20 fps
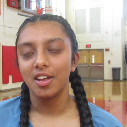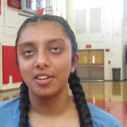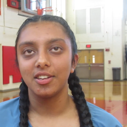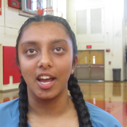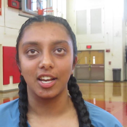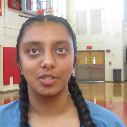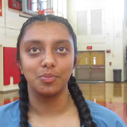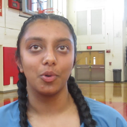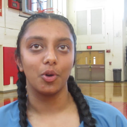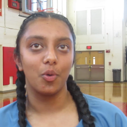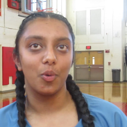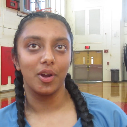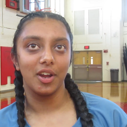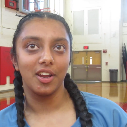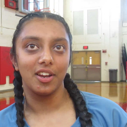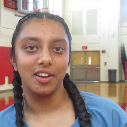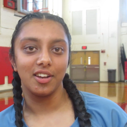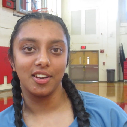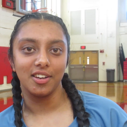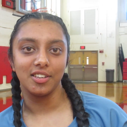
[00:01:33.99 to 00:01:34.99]
text
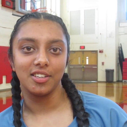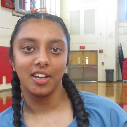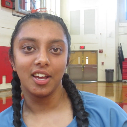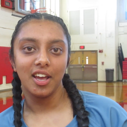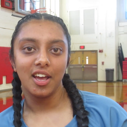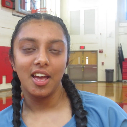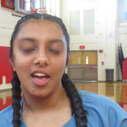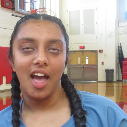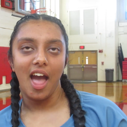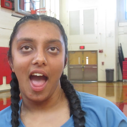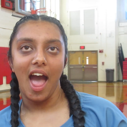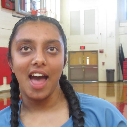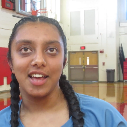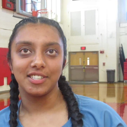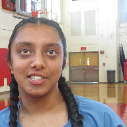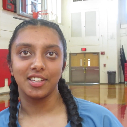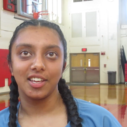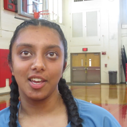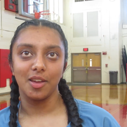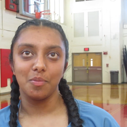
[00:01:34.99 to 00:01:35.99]
McQueen and
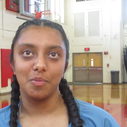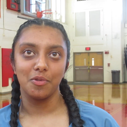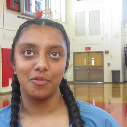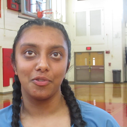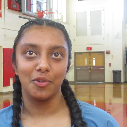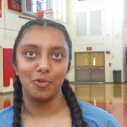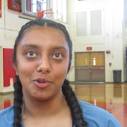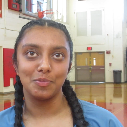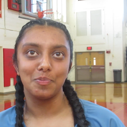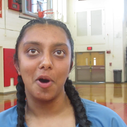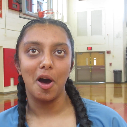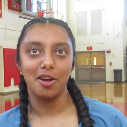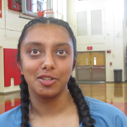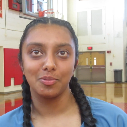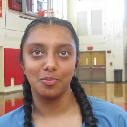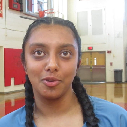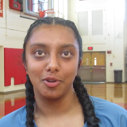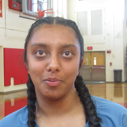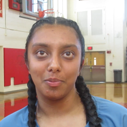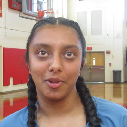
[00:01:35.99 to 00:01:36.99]
ask him if it was
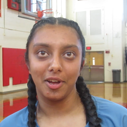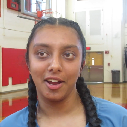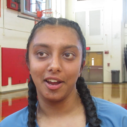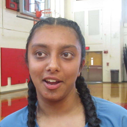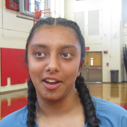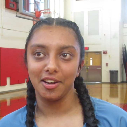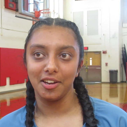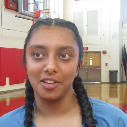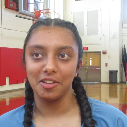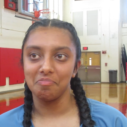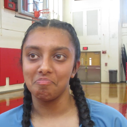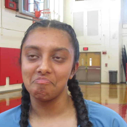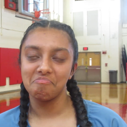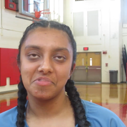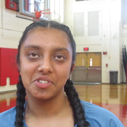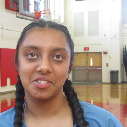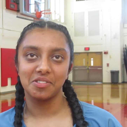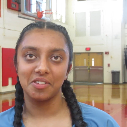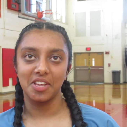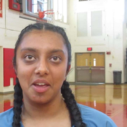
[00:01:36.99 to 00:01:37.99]
possible to play, and he
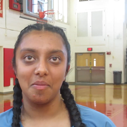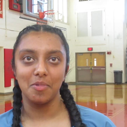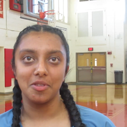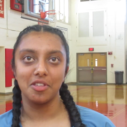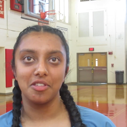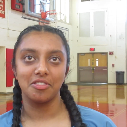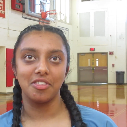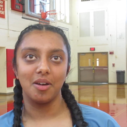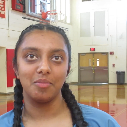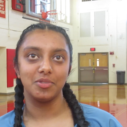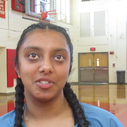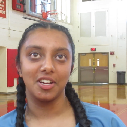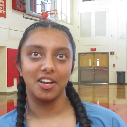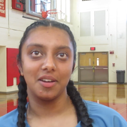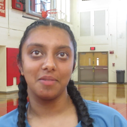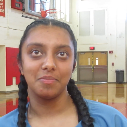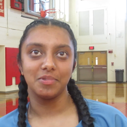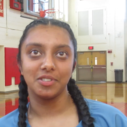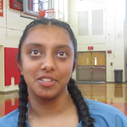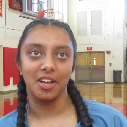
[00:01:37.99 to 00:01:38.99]
gave me the thumbs
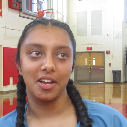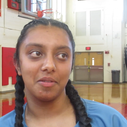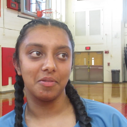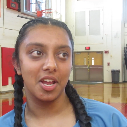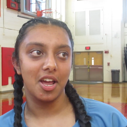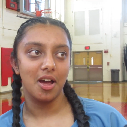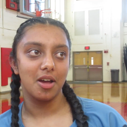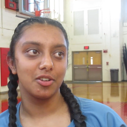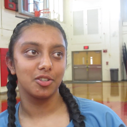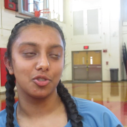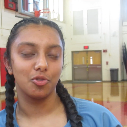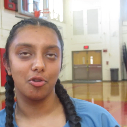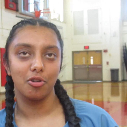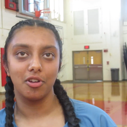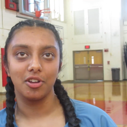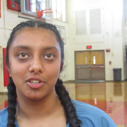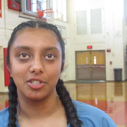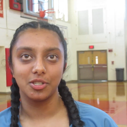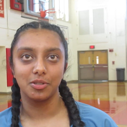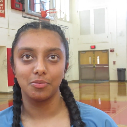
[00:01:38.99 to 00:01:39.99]
up, said, yeah, sure,
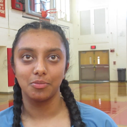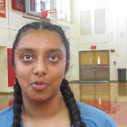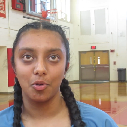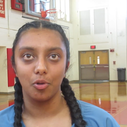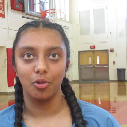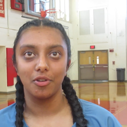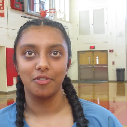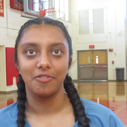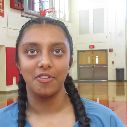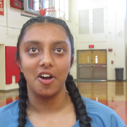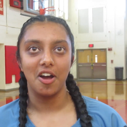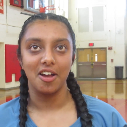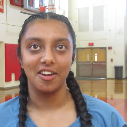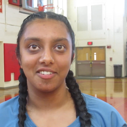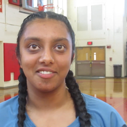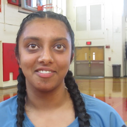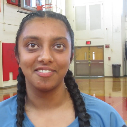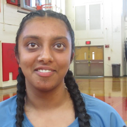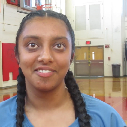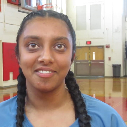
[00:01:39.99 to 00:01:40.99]
it's totally fine.